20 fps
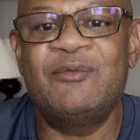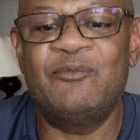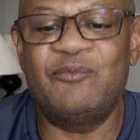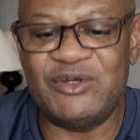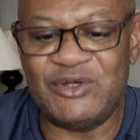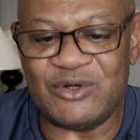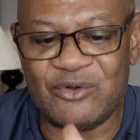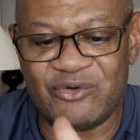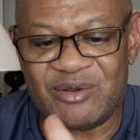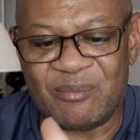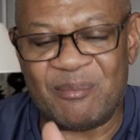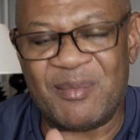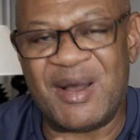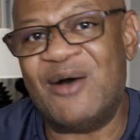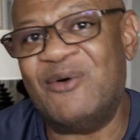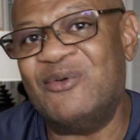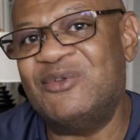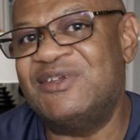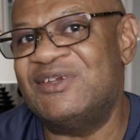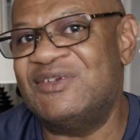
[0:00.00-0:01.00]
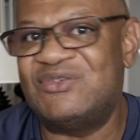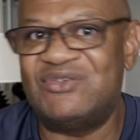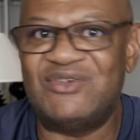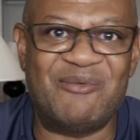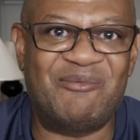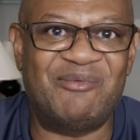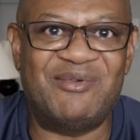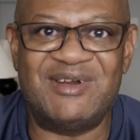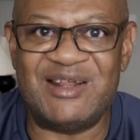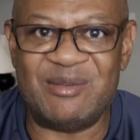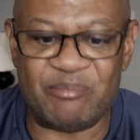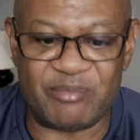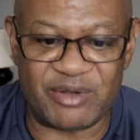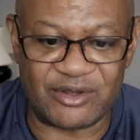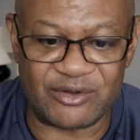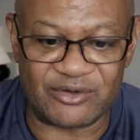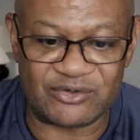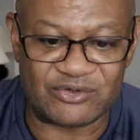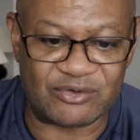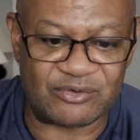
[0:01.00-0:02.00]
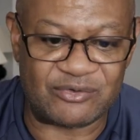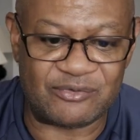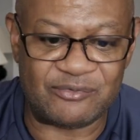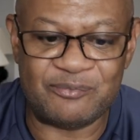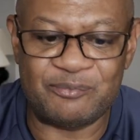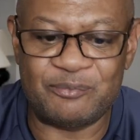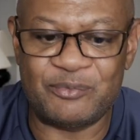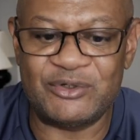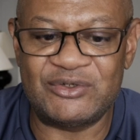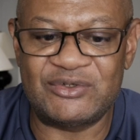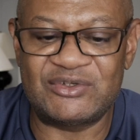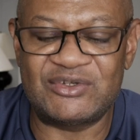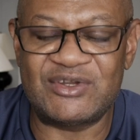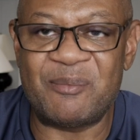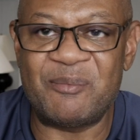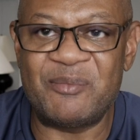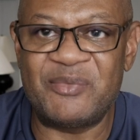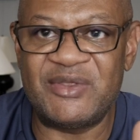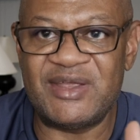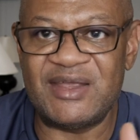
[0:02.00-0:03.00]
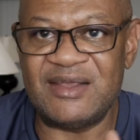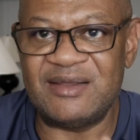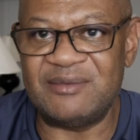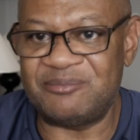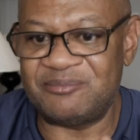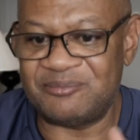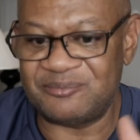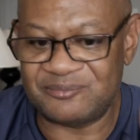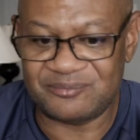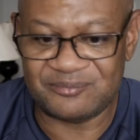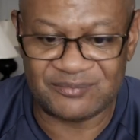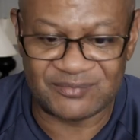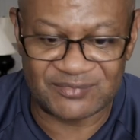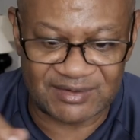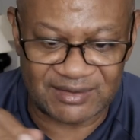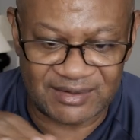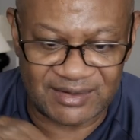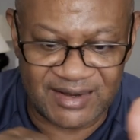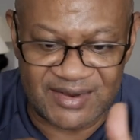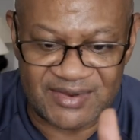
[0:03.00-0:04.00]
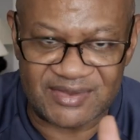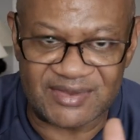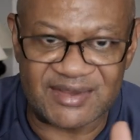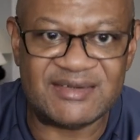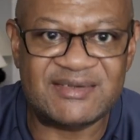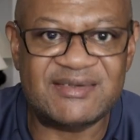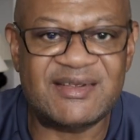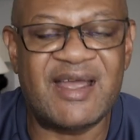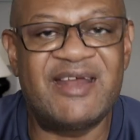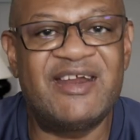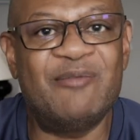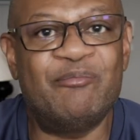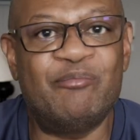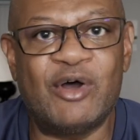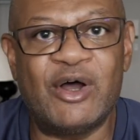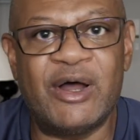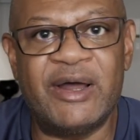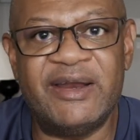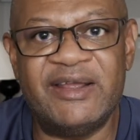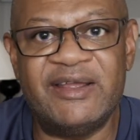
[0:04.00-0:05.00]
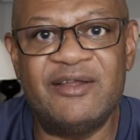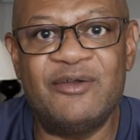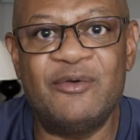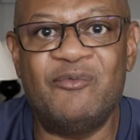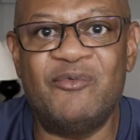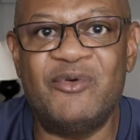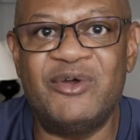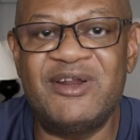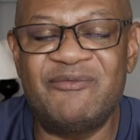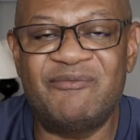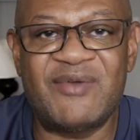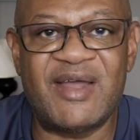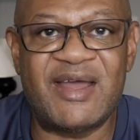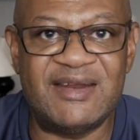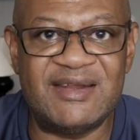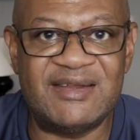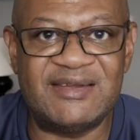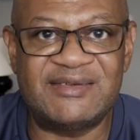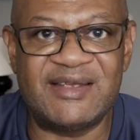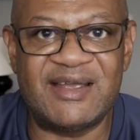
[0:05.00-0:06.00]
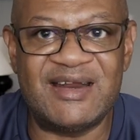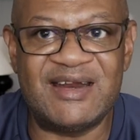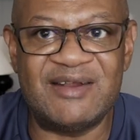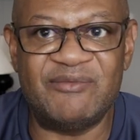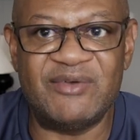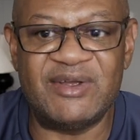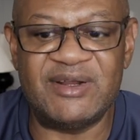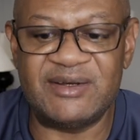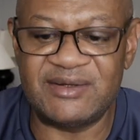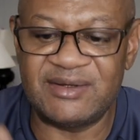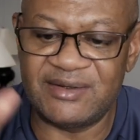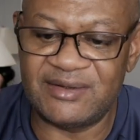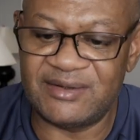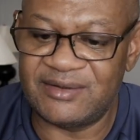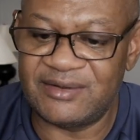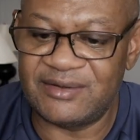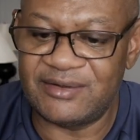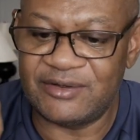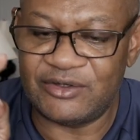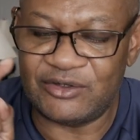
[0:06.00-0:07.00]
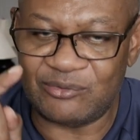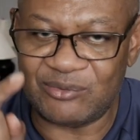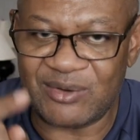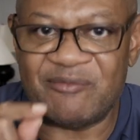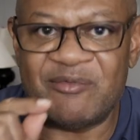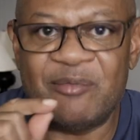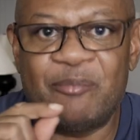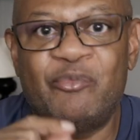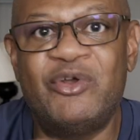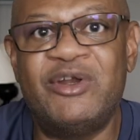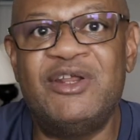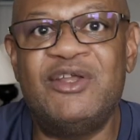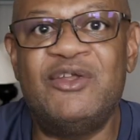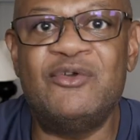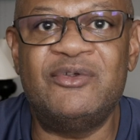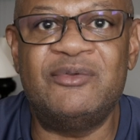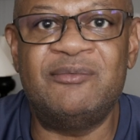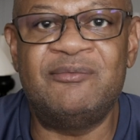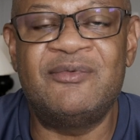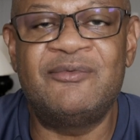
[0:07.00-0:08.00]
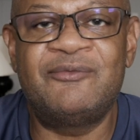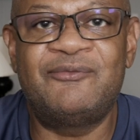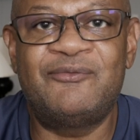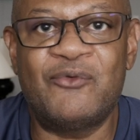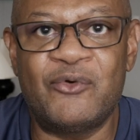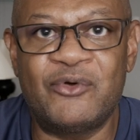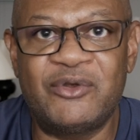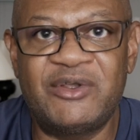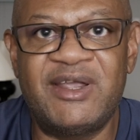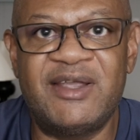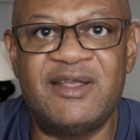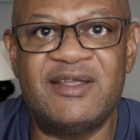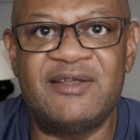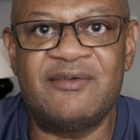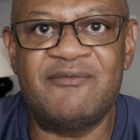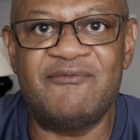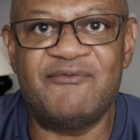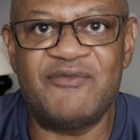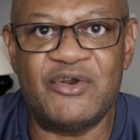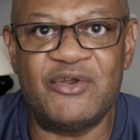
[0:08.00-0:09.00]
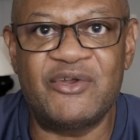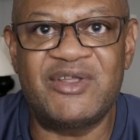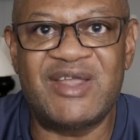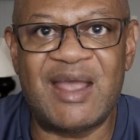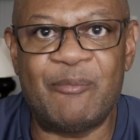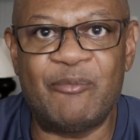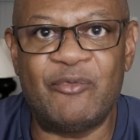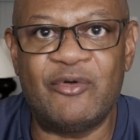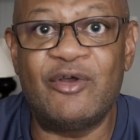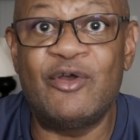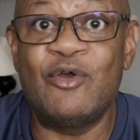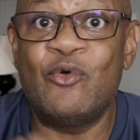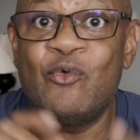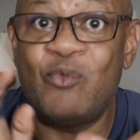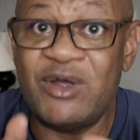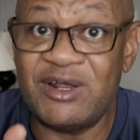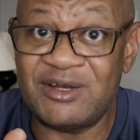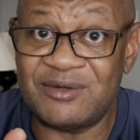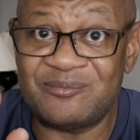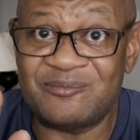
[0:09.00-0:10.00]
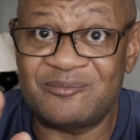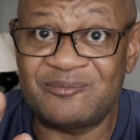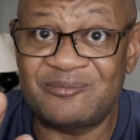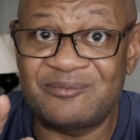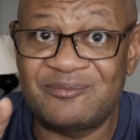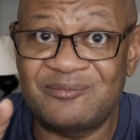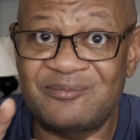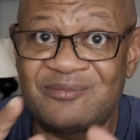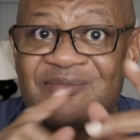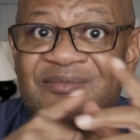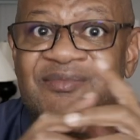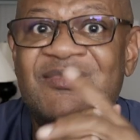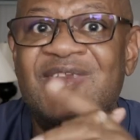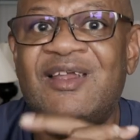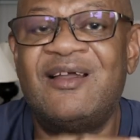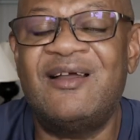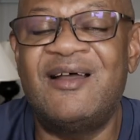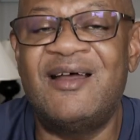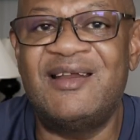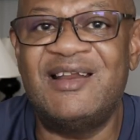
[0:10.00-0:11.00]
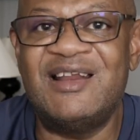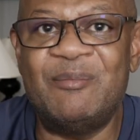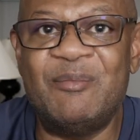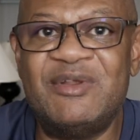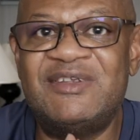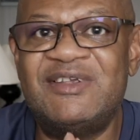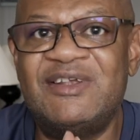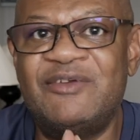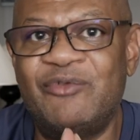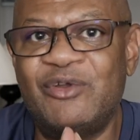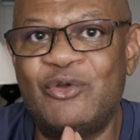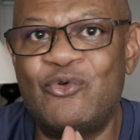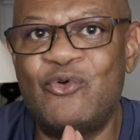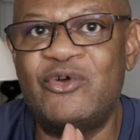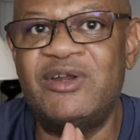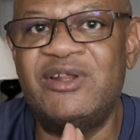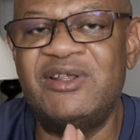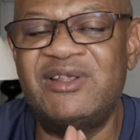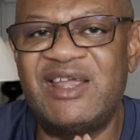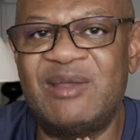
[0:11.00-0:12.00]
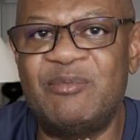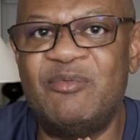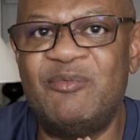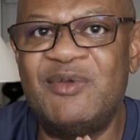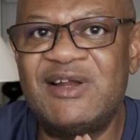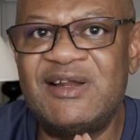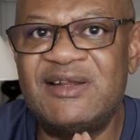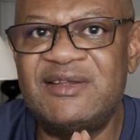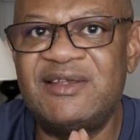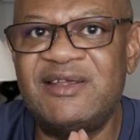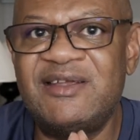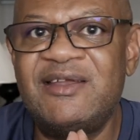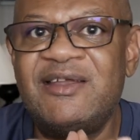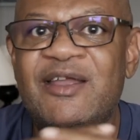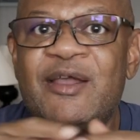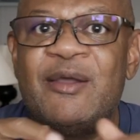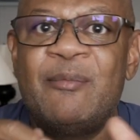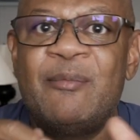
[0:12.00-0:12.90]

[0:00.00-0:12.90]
We know the mount is definitely bigger. So you put something in this kind of body with a fan inside of it, you have a pretty good 4K video camera with unlimited recording capability